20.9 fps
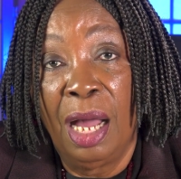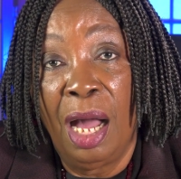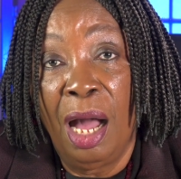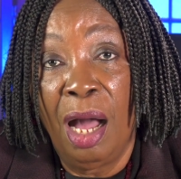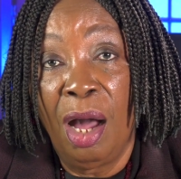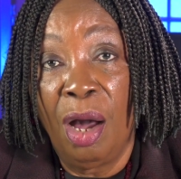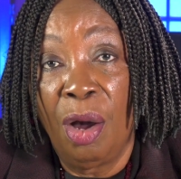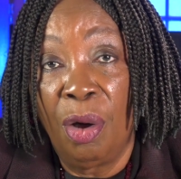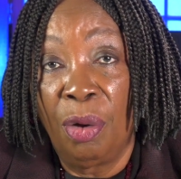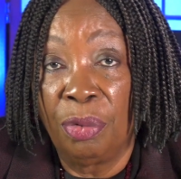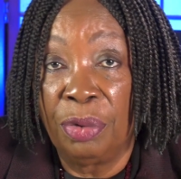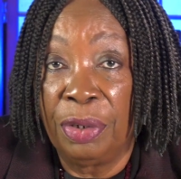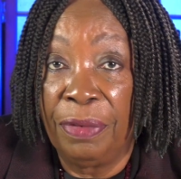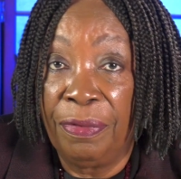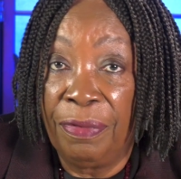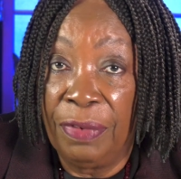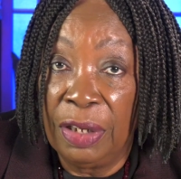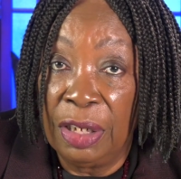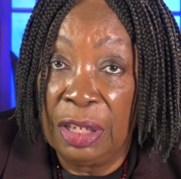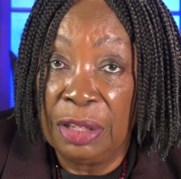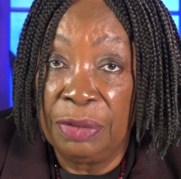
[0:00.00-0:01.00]
All the
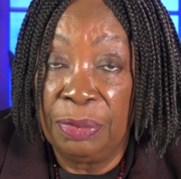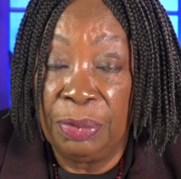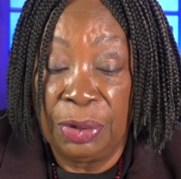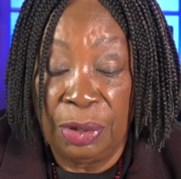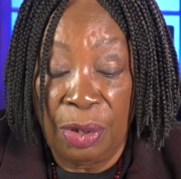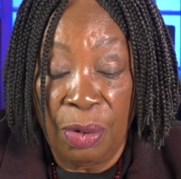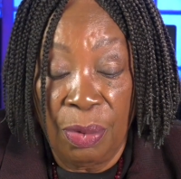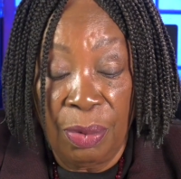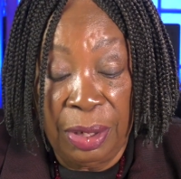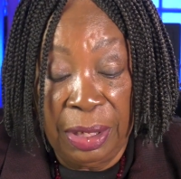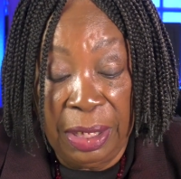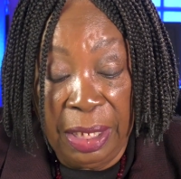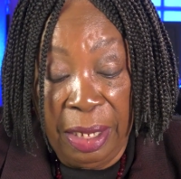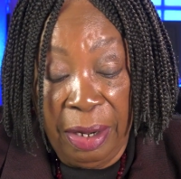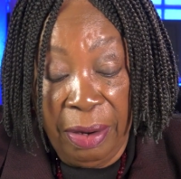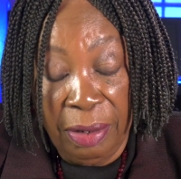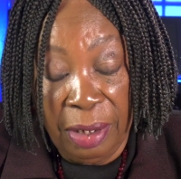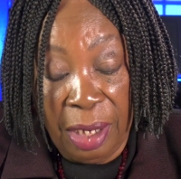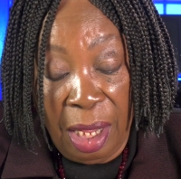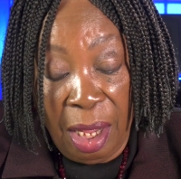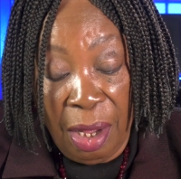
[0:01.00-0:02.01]
funds was going
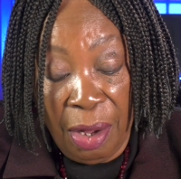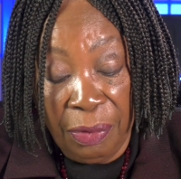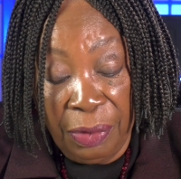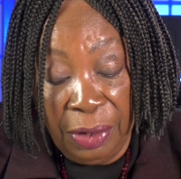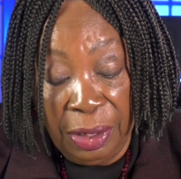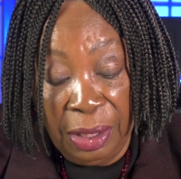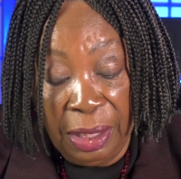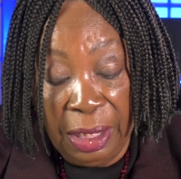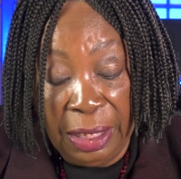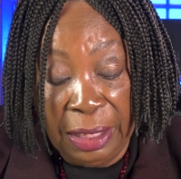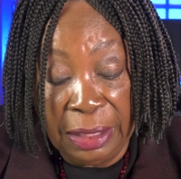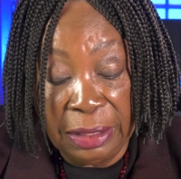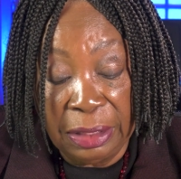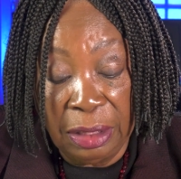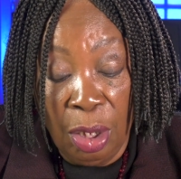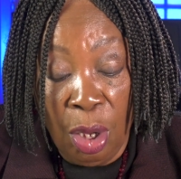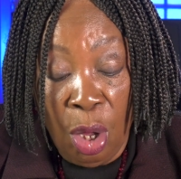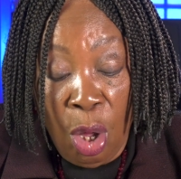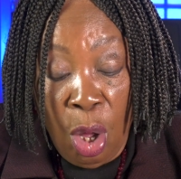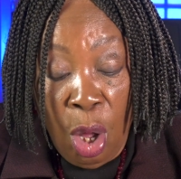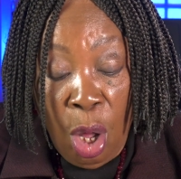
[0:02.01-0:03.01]
there and all the things.
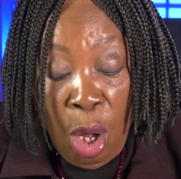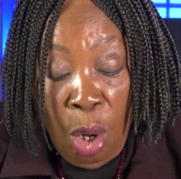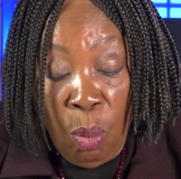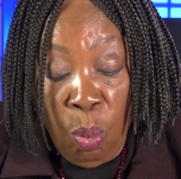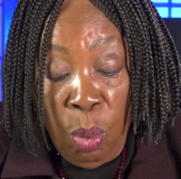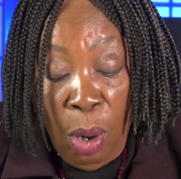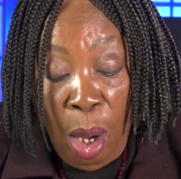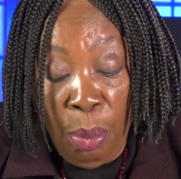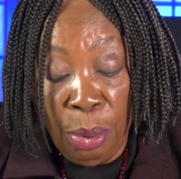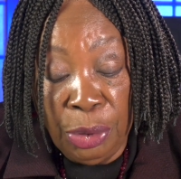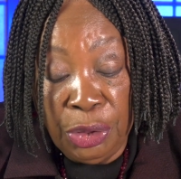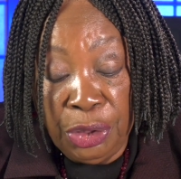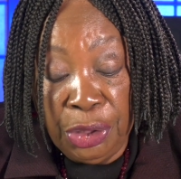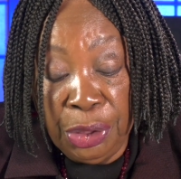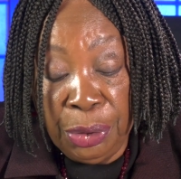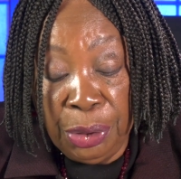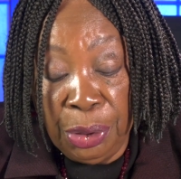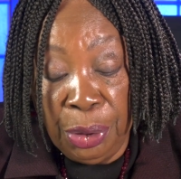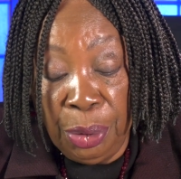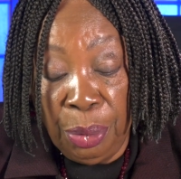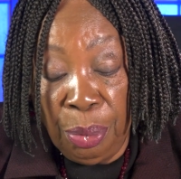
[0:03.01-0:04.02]
What would
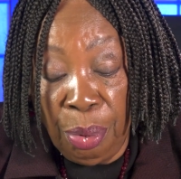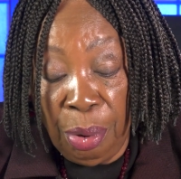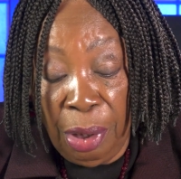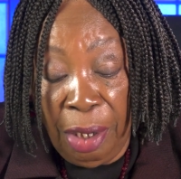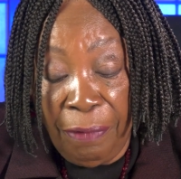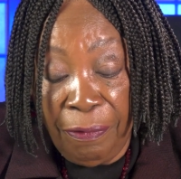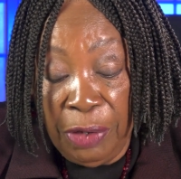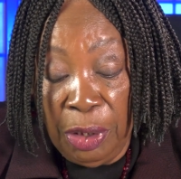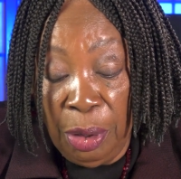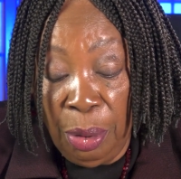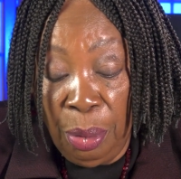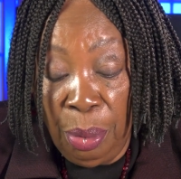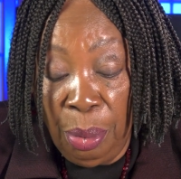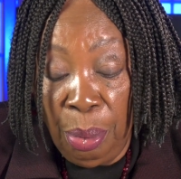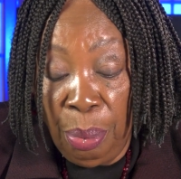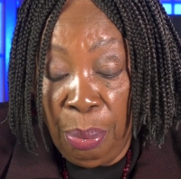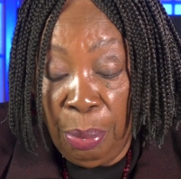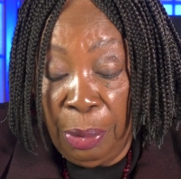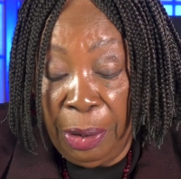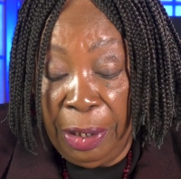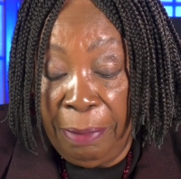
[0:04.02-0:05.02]
you do if
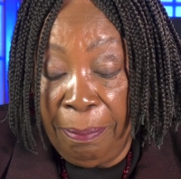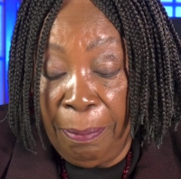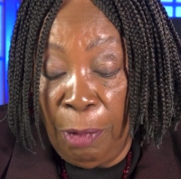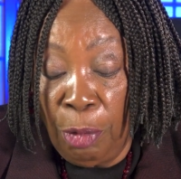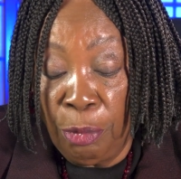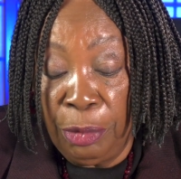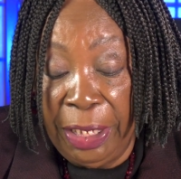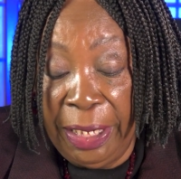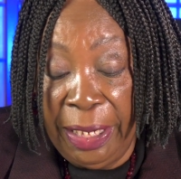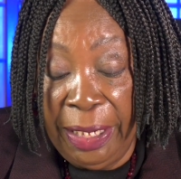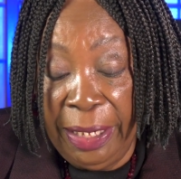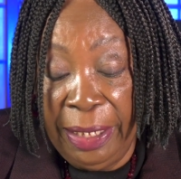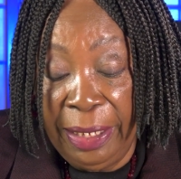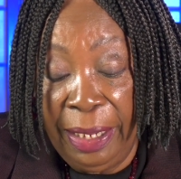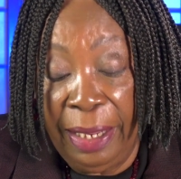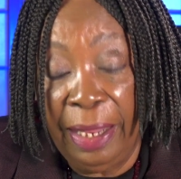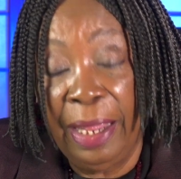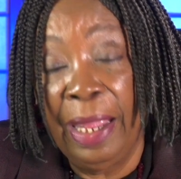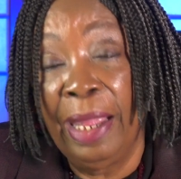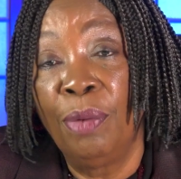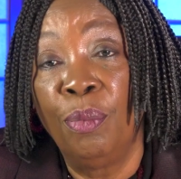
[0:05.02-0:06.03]
you were in
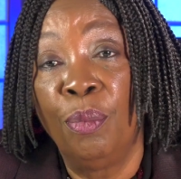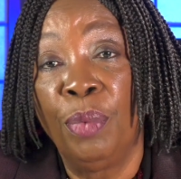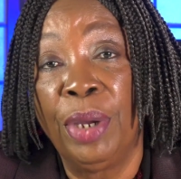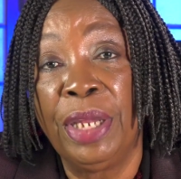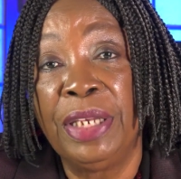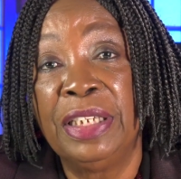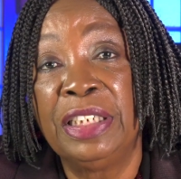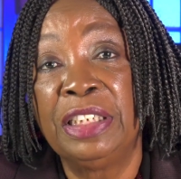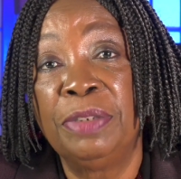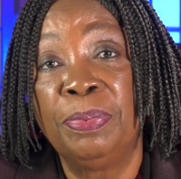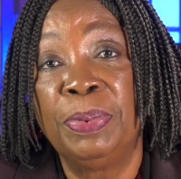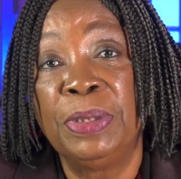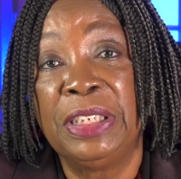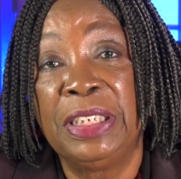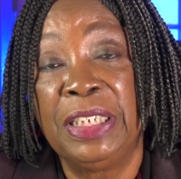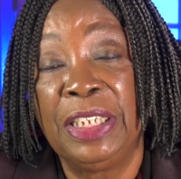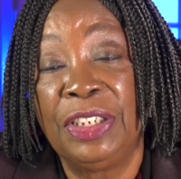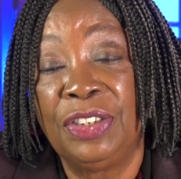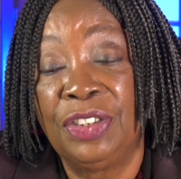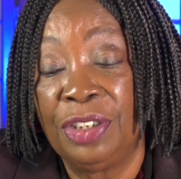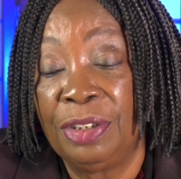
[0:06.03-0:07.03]
Monique and win this
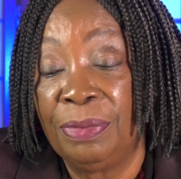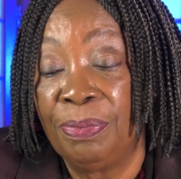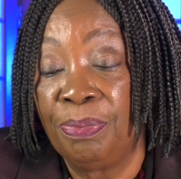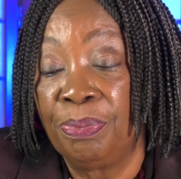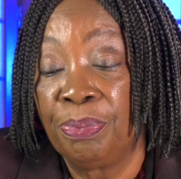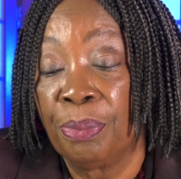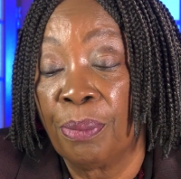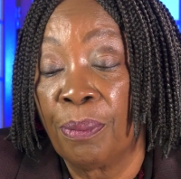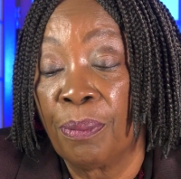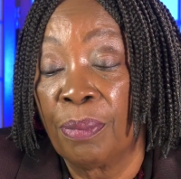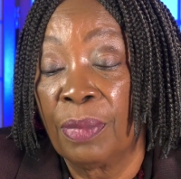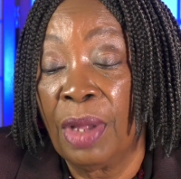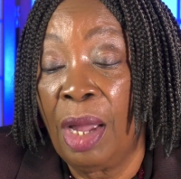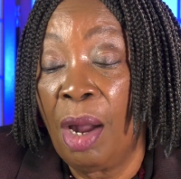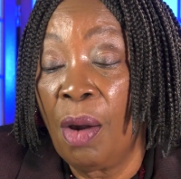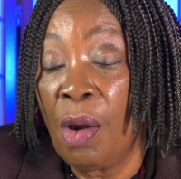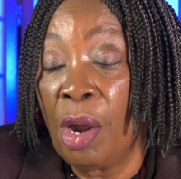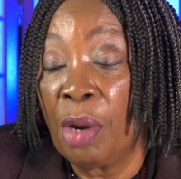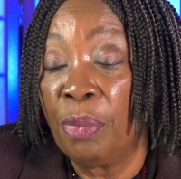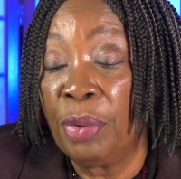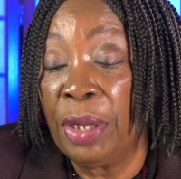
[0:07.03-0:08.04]
position?
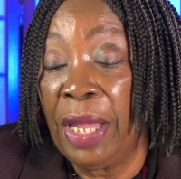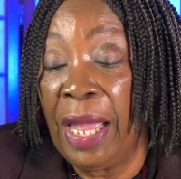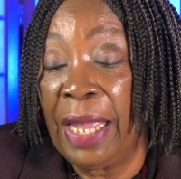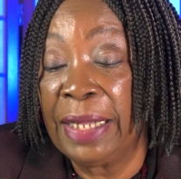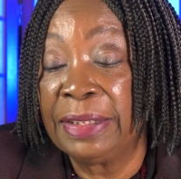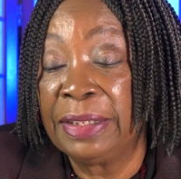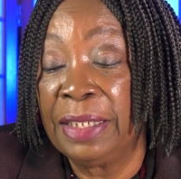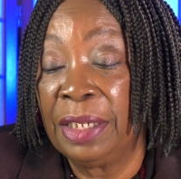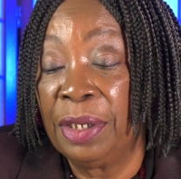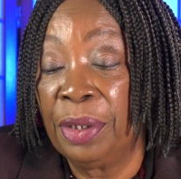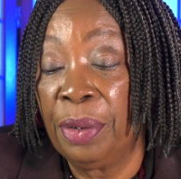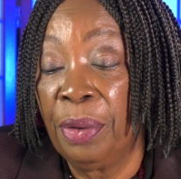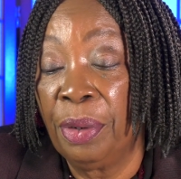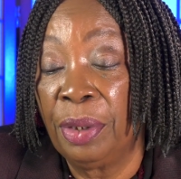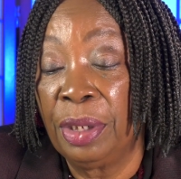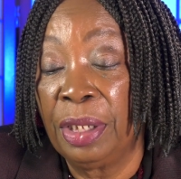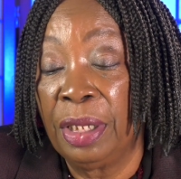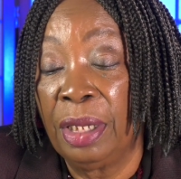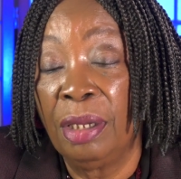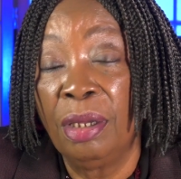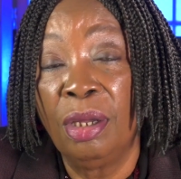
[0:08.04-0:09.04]
All right, we asked that
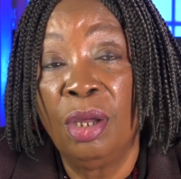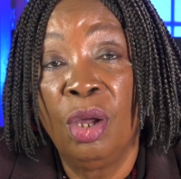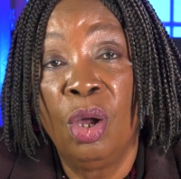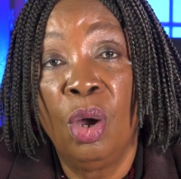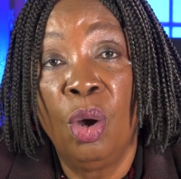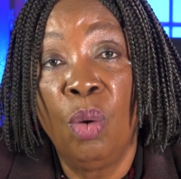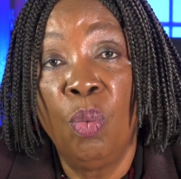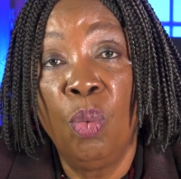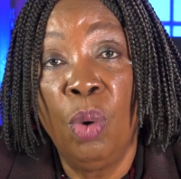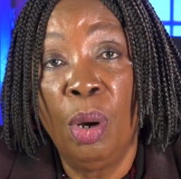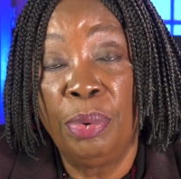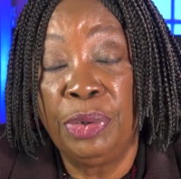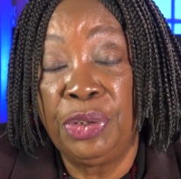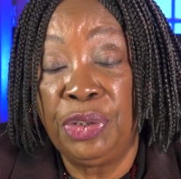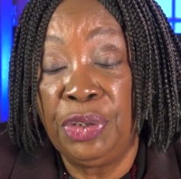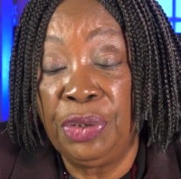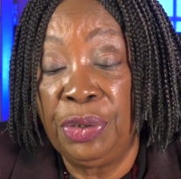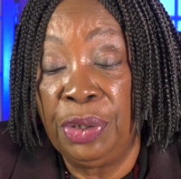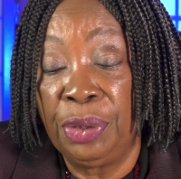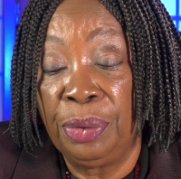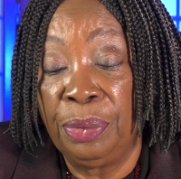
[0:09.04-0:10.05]
earlier. What would
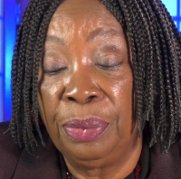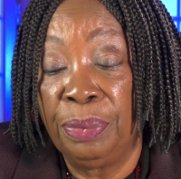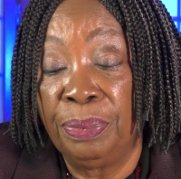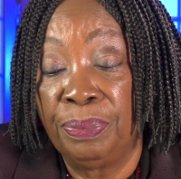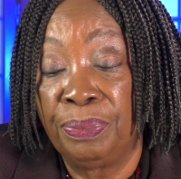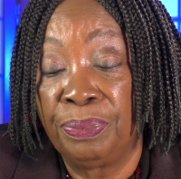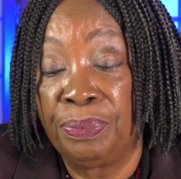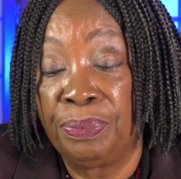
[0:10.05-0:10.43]
you do?